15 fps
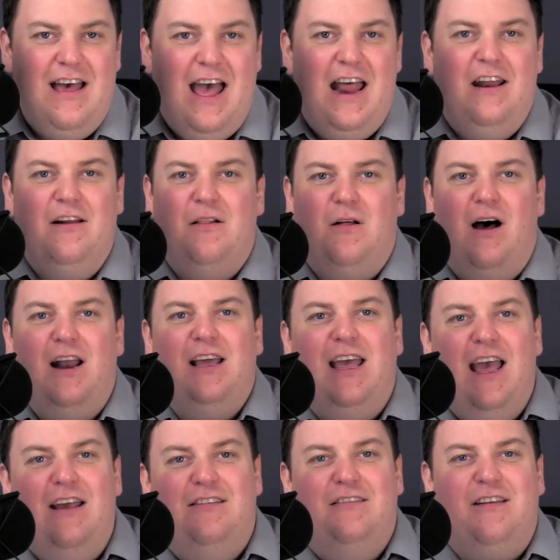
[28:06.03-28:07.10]
And in a lot of
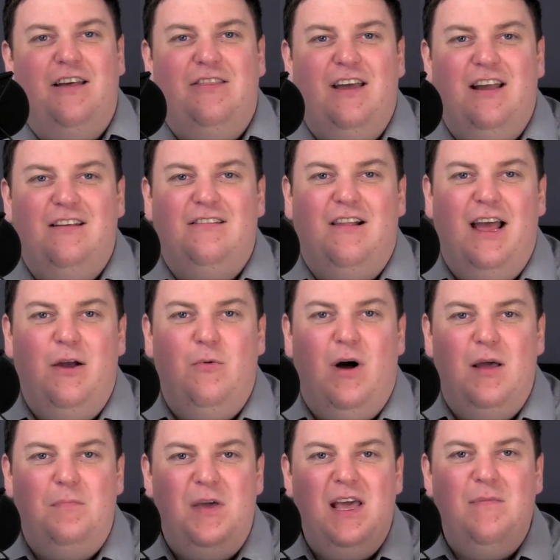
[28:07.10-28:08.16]
cases, I think it's like
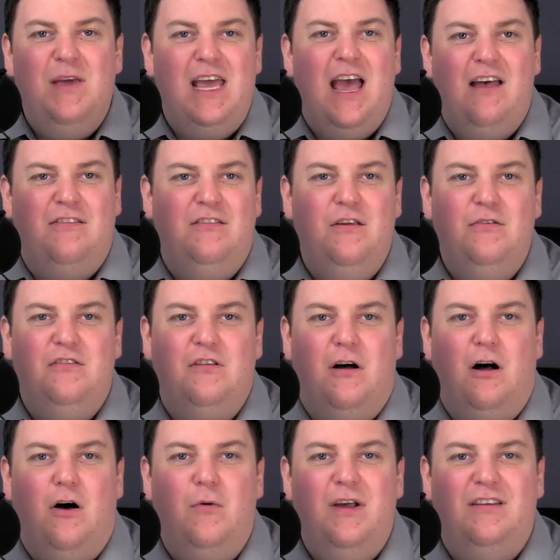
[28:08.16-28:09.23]
why PBS used to
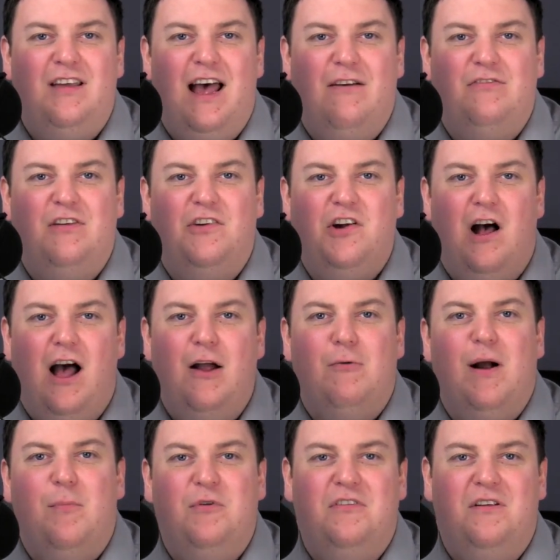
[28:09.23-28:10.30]
always have such high
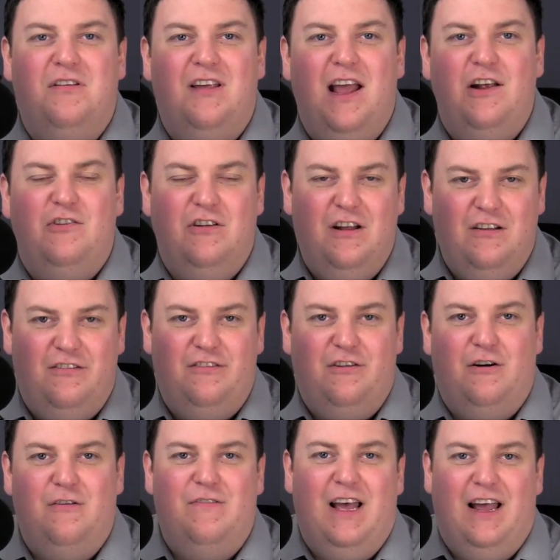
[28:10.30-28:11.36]
representation in
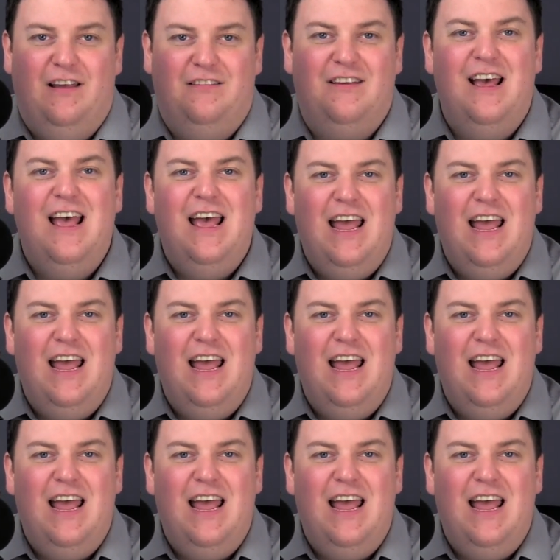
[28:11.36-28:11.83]
surveys